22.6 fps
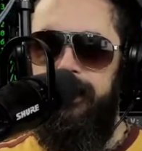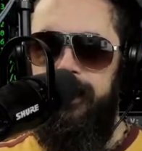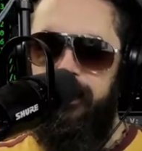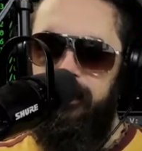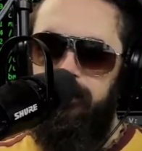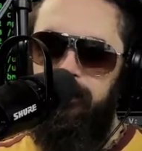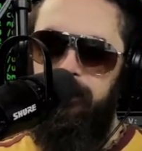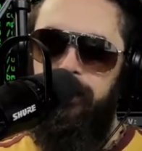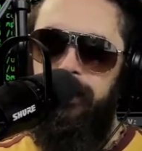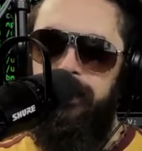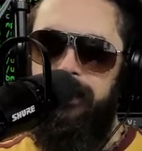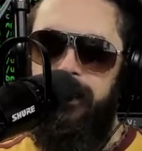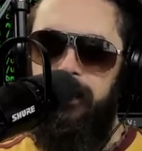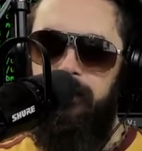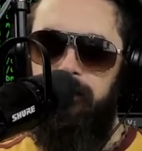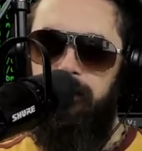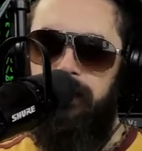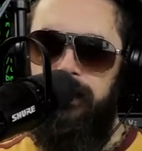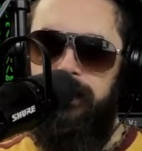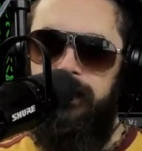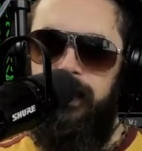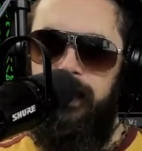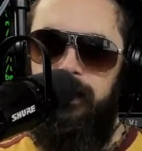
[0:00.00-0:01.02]
Like, for
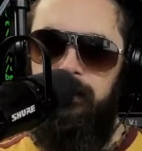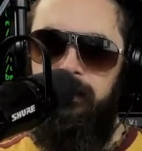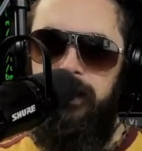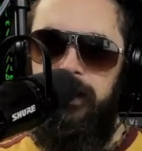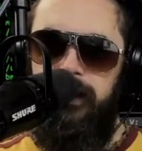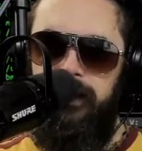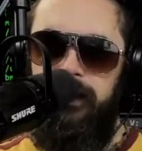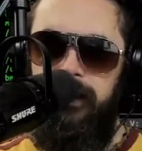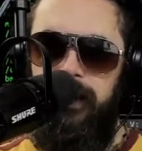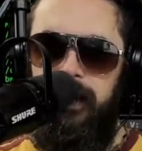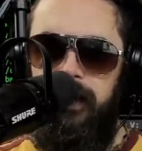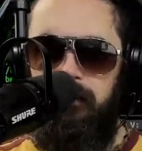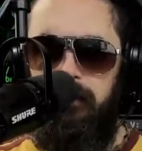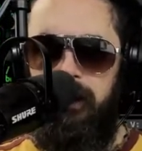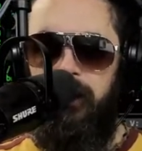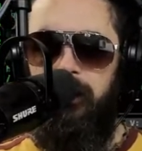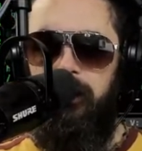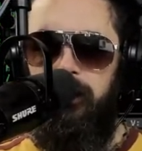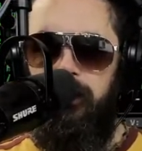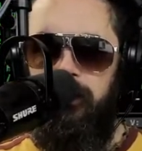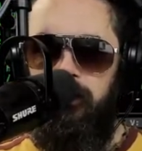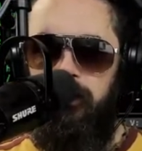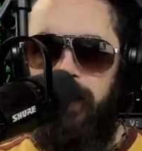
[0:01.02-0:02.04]
example, today we're going to talk about
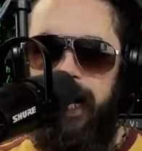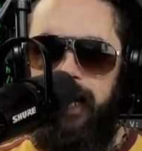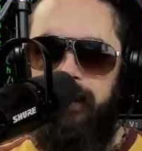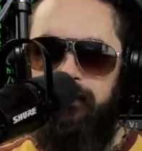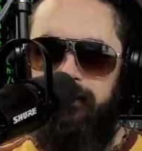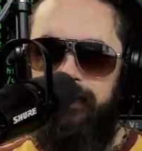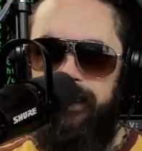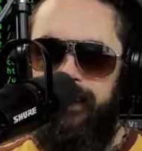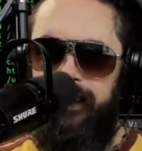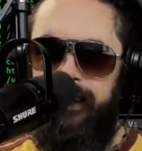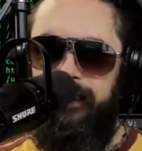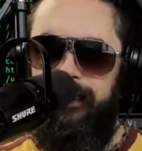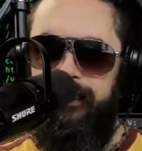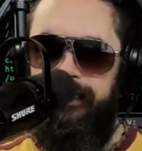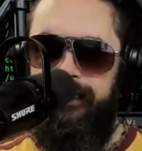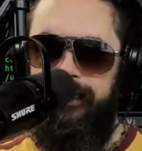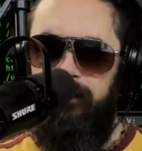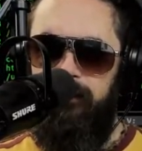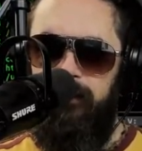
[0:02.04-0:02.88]
old wives' tales.